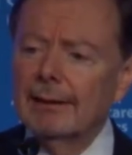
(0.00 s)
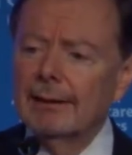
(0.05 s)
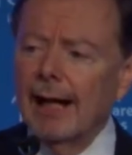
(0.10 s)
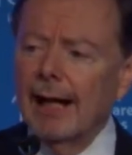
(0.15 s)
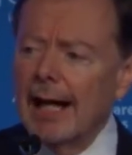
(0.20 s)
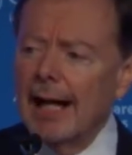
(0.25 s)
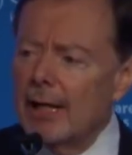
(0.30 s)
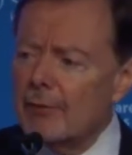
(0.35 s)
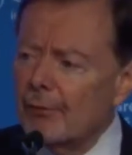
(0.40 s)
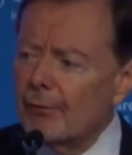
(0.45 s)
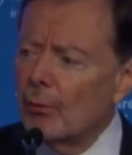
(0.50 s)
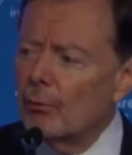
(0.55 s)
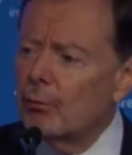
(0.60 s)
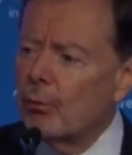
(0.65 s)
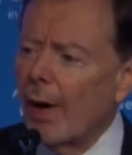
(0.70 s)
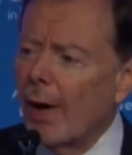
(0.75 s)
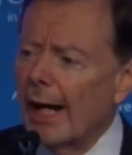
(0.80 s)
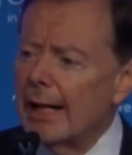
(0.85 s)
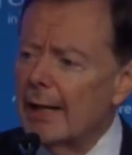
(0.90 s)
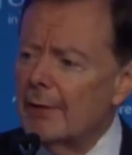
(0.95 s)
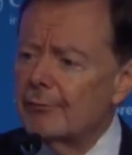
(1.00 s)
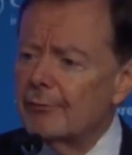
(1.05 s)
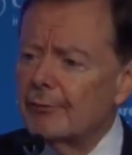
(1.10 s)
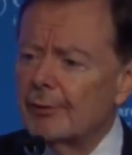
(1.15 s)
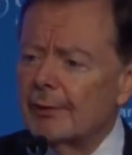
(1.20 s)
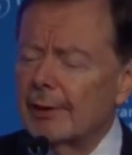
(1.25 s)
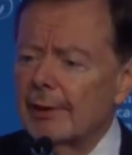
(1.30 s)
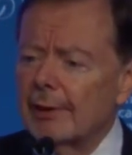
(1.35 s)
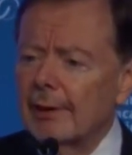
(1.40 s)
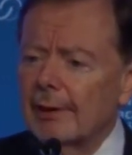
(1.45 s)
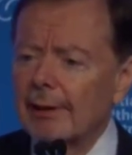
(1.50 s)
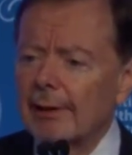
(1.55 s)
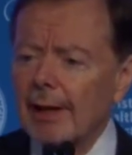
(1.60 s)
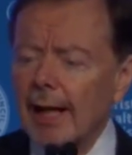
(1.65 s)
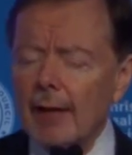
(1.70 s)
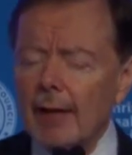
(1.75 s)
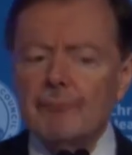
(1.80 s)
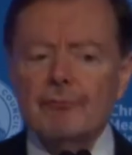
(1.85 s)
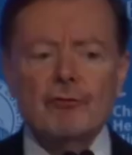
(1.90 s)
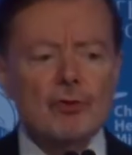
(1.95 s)
I have a wife.
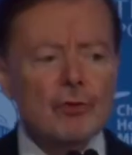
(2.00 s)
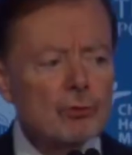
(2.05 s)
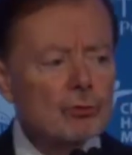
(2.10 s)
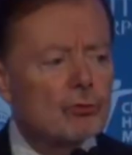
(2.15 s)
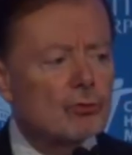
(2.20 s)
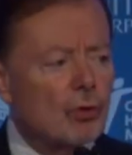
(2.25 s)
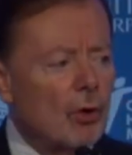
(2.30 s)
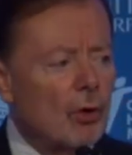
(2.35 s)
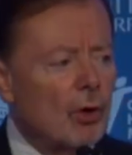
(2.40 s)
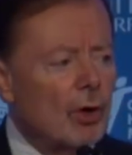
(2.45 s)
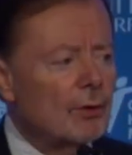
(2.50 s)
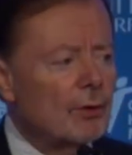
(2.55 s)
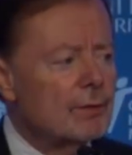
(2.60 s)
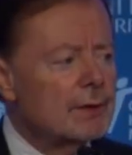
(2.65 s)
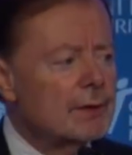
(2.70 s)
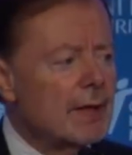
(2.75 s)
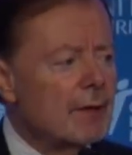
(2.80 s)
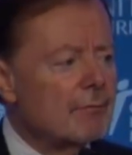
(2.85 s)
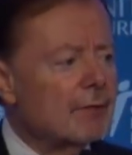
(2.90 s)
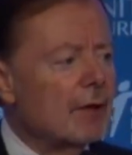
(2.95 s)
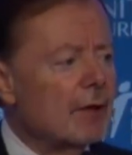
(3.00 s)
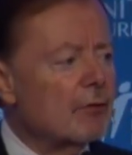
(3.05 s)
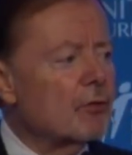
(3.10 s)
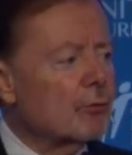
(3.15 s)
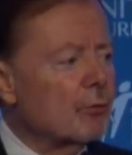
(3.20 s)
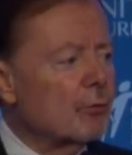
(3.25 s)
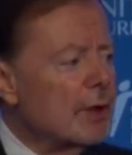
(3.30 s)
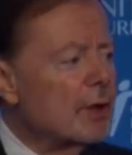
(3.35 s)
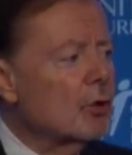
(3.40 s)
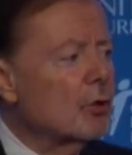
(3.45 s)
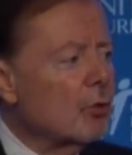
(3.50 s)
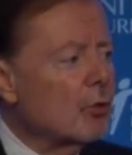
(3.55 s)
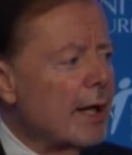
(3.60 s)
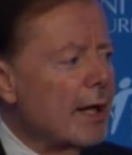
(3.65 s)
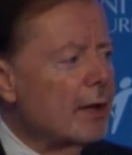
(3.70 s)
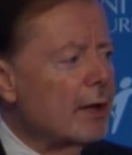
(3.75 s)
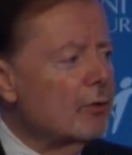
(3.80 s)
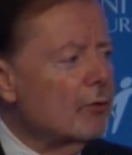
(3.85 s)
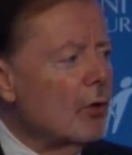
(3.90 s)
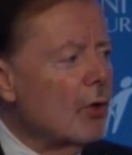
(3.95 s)
I have 2 daughters. I've got 3
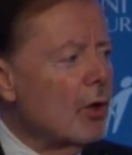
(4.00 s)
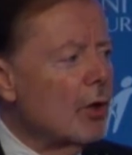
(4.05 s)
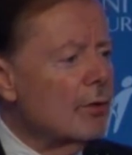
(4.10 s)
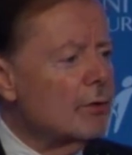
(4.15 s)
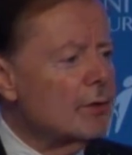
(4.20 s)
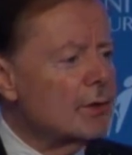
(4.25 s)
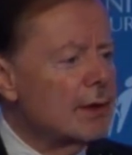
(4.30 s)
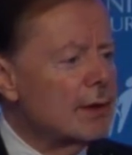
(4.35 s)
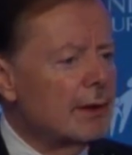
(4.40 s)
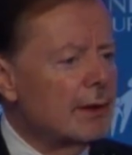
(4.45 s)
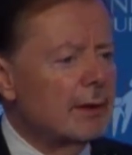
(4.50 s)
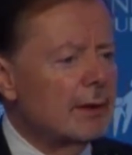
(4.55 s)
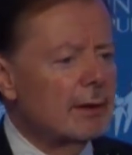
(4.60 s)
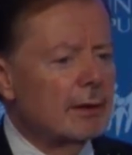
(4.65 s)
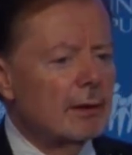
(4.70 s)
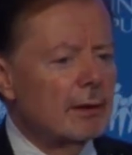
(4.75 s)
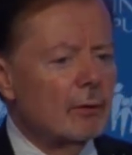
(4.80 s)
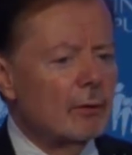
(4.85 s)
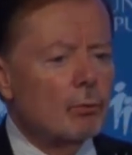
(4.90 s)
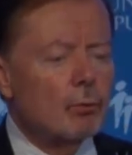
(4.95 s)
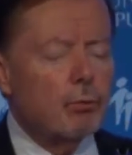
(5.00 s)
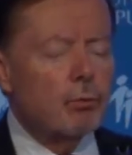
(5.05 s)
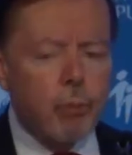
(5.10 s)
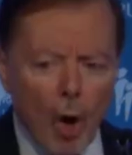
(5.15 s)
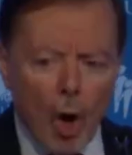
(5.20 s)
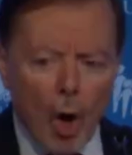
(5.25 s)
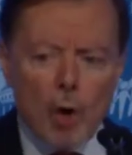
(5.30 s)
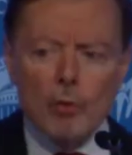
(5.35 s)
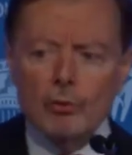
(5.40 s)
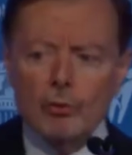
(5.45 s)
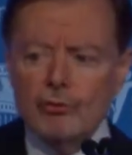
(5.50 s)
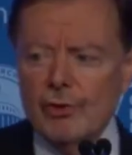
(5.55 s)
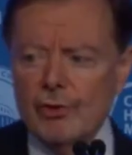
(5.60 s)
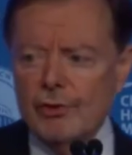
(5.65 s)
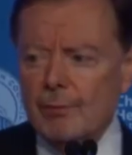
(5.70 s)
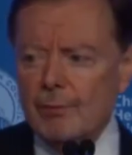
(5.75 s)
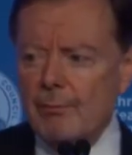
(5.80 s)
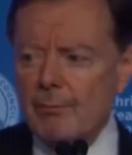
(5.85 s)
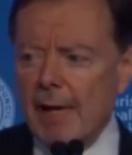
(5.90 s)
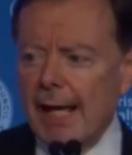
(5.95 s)
granddaughters. Woe
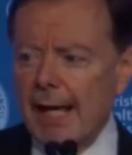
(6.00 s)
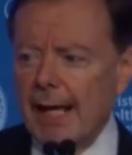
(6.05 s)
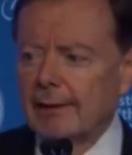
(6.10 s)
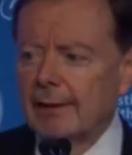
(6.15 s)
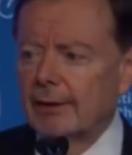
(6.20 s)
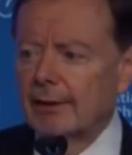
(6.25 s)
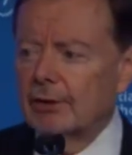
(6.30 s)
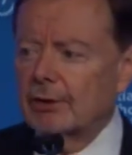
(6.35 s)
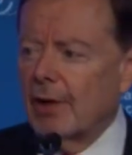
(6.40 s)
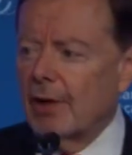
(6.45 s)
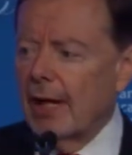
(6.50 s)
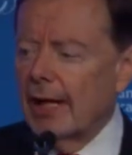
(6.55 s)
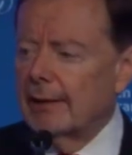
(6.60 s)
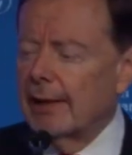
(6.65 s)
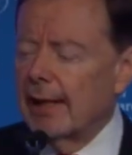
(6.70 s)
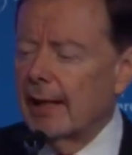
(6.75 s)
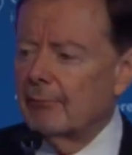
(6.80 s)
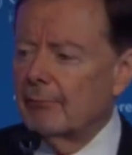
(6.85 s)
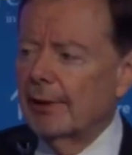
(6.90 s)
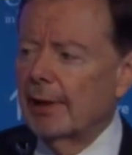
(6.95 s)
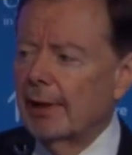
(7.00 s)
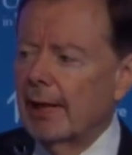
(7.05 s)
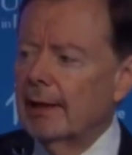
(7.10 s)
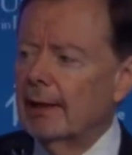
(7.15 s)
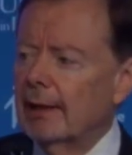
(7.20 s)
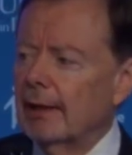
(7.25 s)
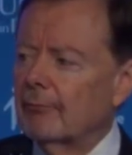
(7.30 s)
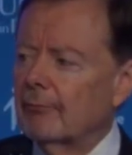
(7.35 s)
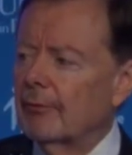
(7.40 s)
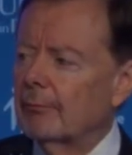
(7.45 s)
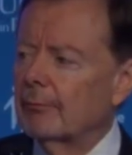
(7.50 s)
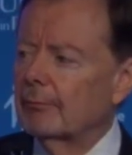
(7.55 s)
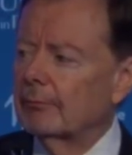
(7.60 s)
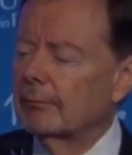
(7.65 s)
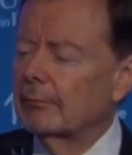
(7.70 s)
to the man that tried that with any of them.